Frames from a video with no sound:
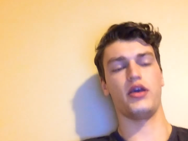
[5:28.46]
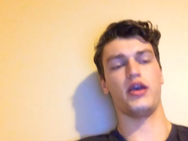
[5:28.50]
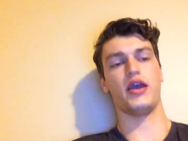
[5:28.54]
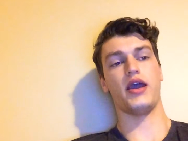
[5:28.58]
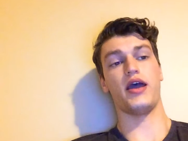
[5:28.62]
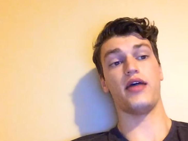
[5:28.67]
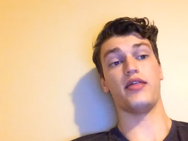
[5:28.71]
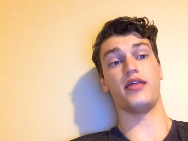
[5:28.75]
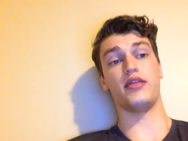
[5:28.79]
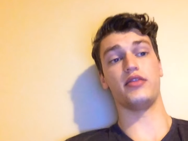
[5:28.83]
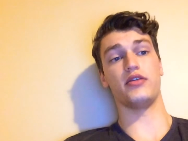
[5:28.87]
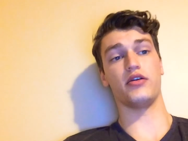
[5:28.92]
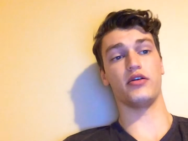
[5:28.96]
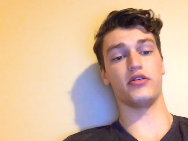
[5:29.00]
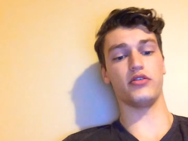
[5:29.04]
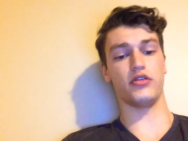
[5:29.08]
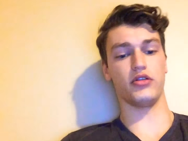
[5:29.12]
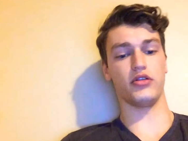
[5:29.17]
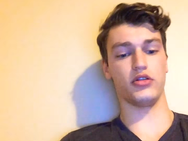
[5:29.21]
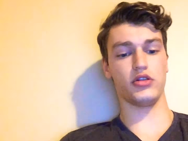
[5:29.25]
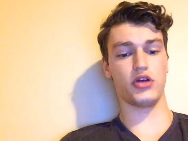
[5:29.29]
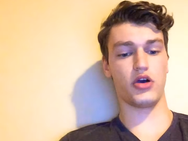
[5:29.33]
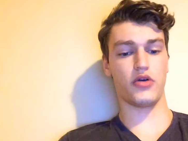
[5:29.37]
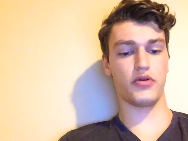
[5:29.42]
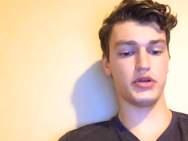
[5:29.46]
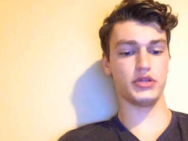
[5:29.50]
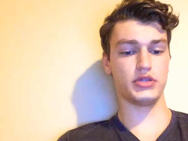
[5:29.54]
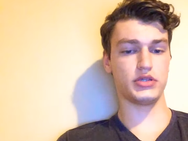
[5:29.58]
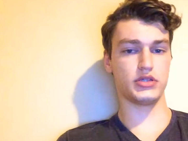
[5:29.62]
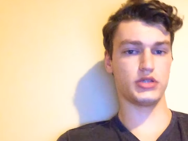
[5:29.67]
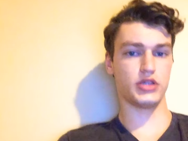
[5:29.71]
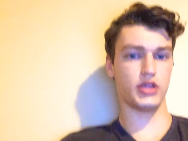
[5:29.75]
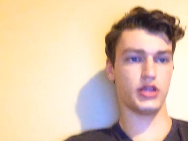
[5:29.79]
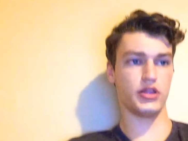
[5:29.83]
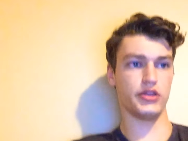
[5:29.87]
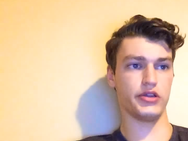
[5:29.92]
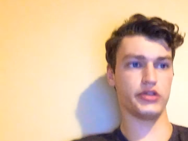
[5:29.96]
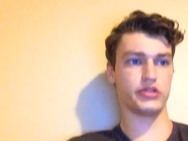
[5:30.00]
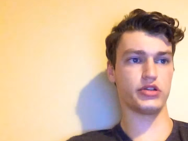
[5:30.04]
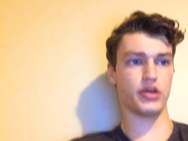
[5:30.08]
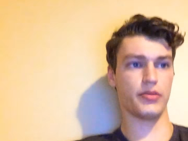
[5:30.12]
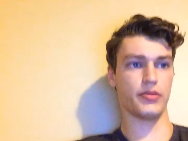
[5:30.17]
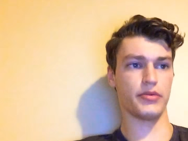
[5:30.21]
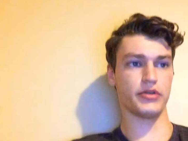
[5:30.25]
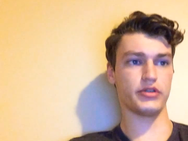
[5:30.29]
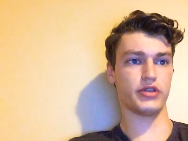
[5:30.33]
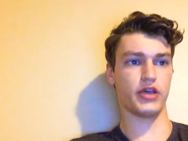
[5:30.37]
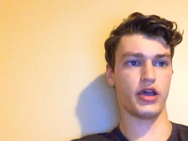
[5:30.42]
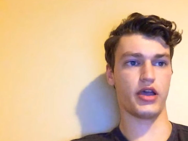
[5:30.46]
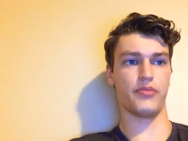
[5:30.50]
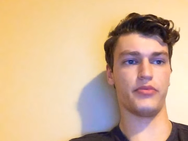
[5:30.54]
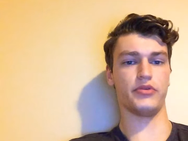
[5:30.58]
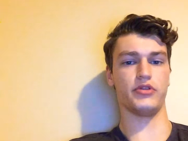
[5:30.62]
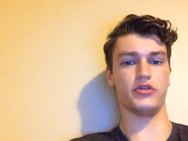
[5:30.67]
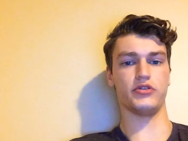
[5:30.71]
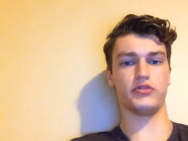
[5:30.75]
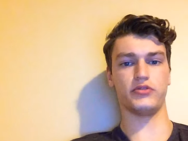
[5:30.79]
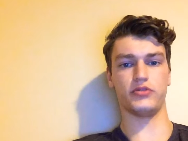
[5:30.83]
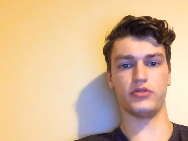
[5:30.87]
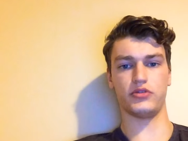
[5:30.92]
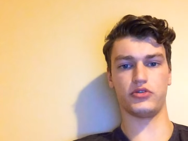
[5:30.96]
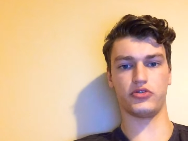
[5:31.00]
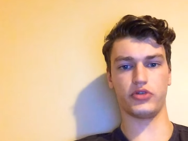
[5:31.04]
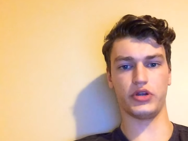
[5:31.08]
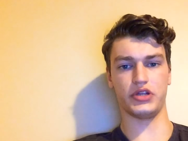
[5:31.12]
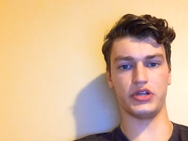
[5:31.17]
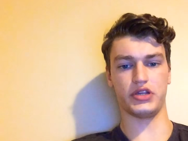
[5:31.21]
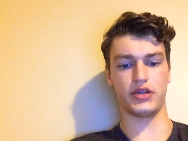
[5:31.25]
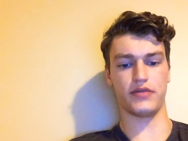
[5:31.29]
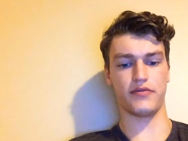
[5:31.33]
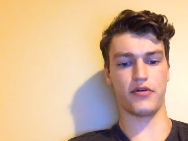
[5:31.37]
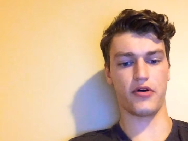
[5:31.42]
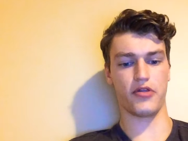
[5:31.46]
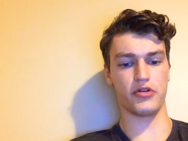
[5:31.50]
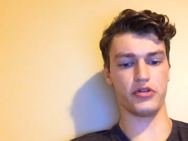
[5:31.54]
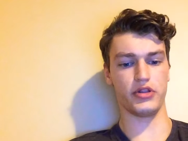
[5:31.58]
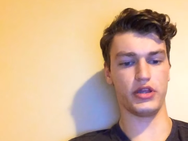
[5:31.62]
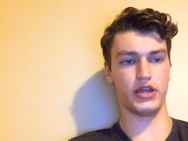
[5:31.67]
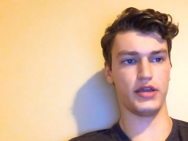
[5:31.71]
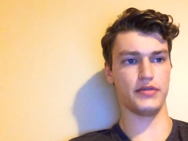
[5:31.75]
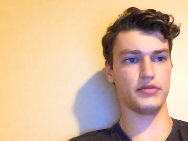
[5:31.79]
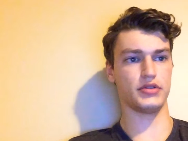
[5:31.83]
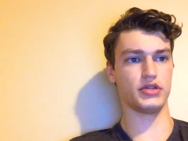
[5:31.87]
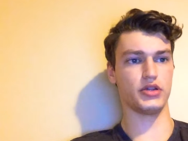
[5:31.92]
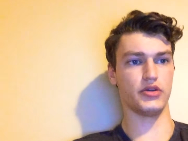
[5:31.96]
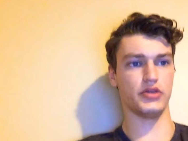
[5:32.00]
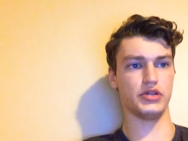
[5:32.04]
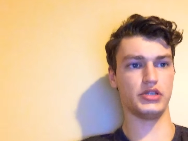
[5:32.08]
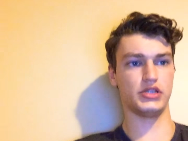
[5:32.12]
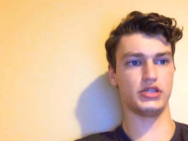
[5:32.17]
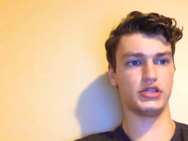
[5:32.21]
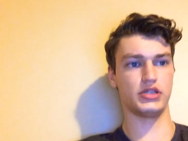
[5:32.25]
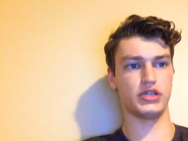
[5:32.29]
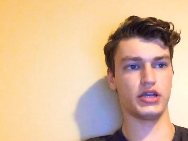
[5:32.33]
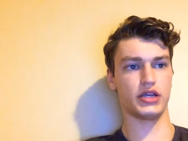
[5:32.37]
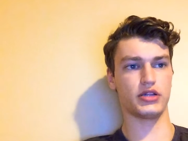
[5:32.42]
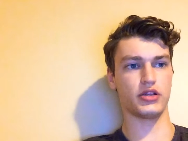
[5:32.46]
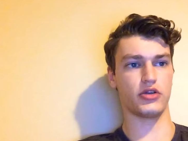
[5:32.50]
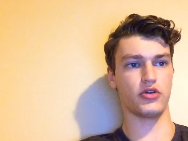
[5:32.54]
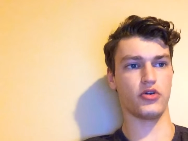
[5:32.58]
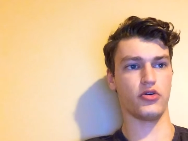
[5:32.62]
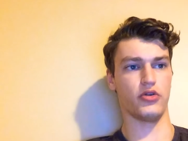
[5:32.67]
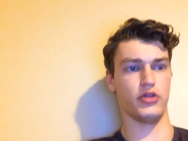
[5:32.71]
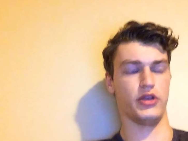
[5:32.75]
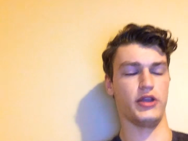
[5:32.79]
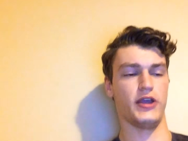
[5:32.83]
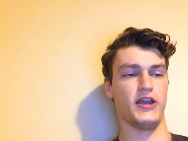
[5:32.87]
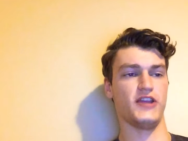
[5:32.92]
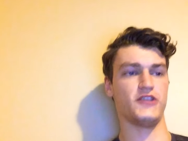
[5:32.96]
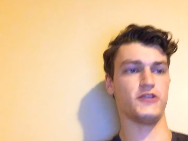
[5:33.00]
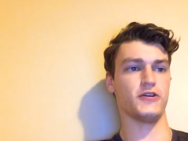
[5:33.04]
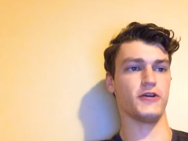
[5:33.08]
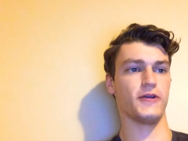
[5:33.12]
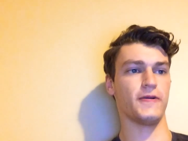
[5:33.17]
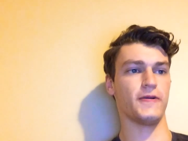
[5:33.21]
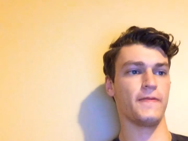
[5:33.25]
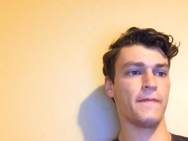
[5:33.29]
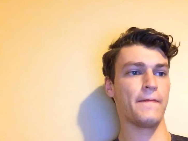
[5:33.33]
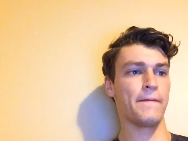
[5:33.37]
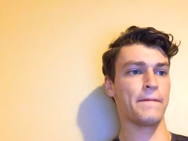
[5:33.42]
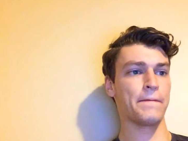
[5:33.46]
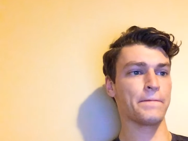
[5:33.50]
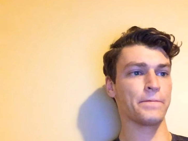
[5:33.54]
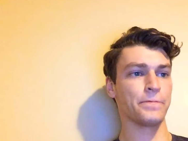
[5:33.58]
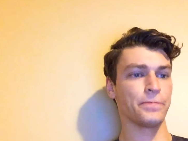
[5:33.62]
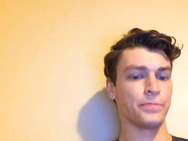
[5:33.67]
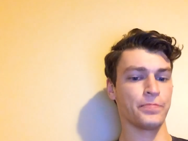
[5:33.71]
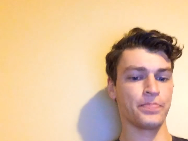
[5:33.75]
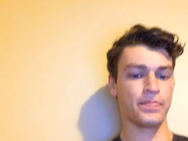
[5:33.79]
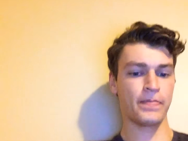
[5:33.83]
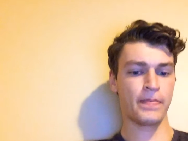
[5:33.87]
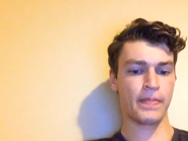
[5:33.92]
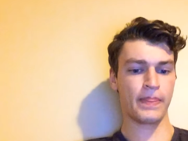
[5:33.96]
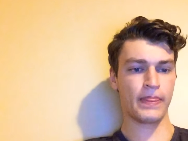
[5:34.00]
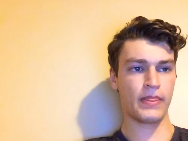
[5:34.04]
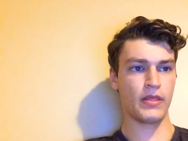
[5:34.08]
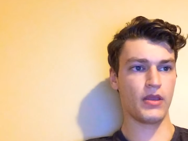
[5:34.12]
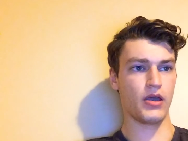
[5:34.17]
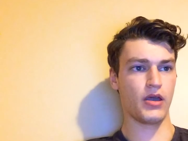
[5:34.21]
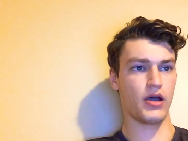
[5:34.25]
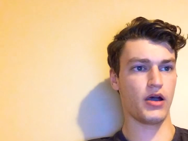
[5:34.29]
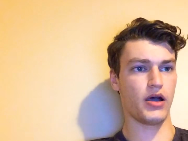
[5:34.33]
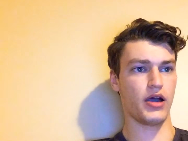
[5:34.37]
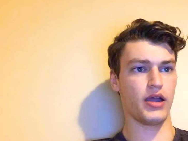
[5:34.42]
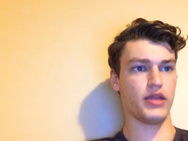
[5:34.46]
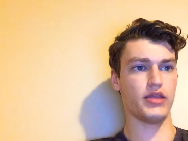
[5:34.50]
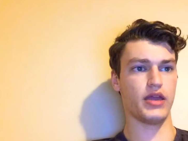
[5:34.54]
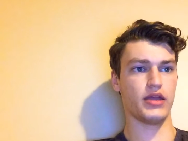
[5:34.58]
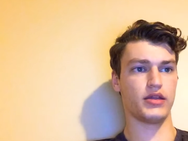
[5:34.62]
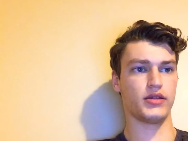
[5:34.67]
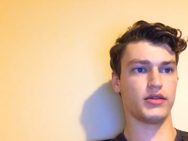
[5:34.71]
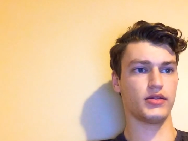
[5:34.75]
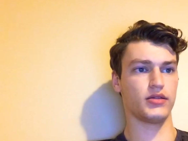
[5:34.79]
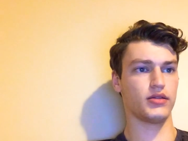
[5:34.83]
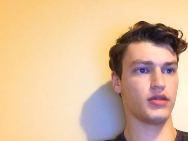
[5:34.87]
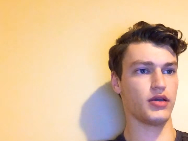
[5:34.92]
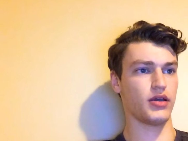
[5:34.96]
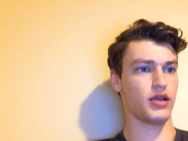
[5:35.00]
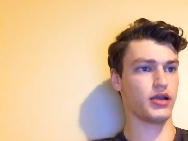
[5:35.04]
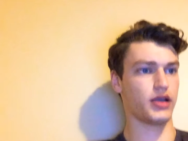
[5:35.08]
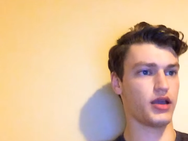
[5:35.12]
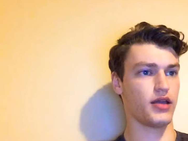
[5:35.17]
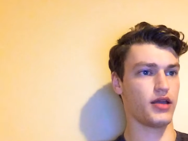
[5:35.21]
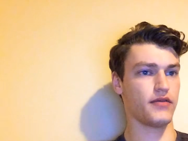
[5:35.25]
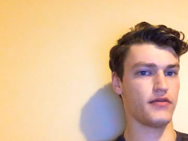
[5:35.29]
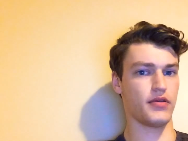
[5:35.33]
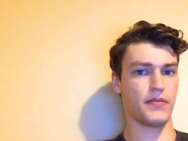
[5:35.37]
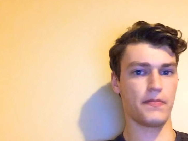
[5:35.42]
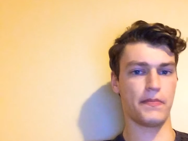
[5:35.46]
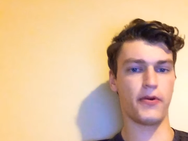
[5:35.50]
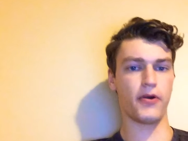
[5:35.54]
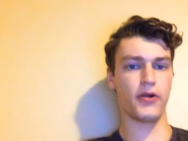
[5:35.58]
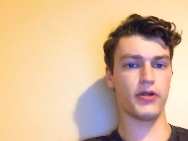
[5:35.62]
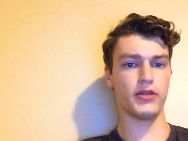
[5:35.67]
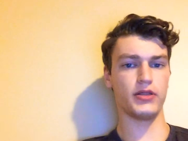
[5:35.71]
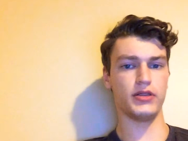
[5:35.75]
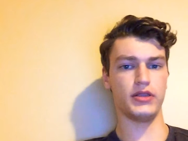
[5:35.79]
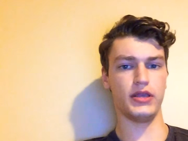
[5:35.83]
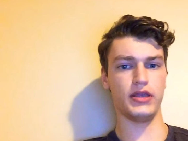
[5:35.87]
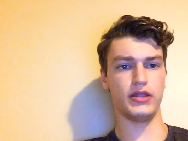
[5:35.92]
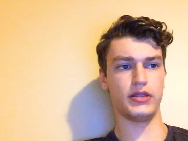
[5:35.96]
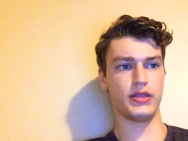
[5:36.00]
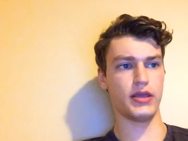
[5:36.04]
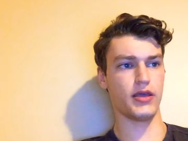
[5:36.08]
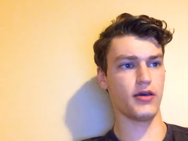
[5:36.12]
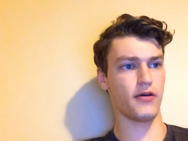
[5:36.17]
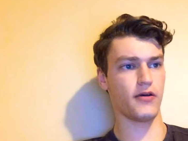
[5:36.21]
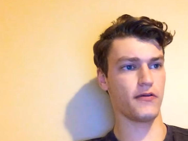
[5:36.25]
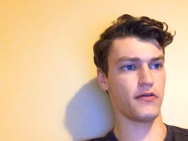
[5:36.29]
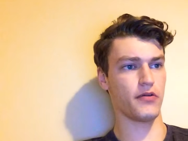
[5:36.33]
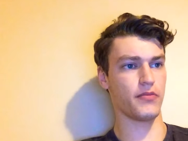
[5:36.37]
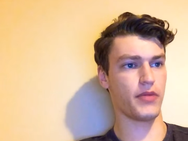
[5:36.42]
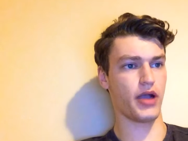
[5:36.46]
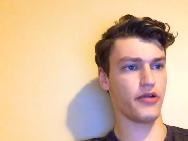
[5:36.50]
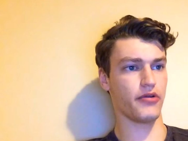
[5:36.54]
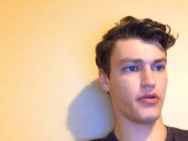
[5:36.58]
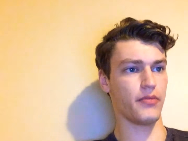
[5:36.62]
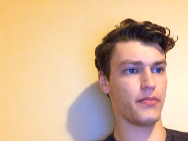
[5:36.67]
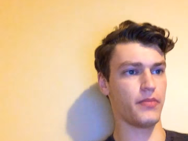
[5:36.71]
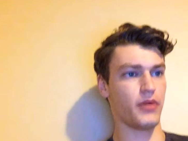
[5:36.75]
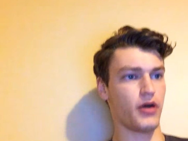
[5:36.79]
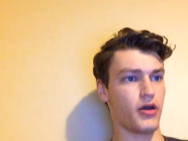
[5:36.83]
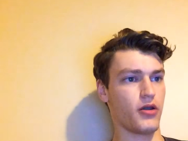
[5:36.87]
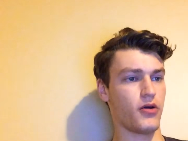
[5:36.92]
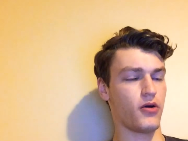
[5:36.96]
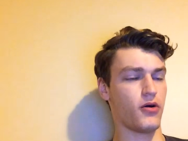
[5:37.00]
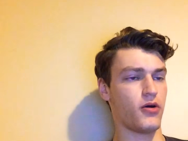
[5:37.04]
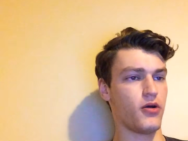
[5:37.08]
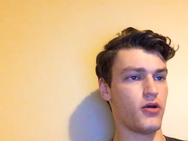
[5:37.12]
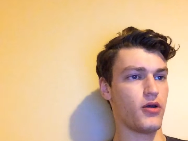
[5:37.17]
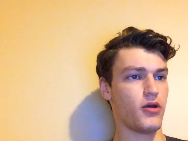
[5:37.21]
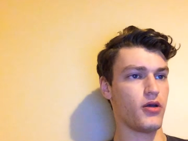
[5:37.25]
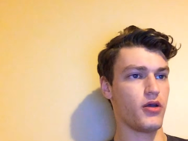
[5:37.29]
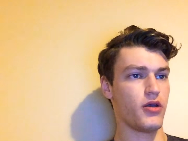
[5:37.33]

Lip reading: And then they're the lowest in the summertime when the trees have all their leaves. So it's cyclical in nature. And that's kind of an important detail for my rebuttal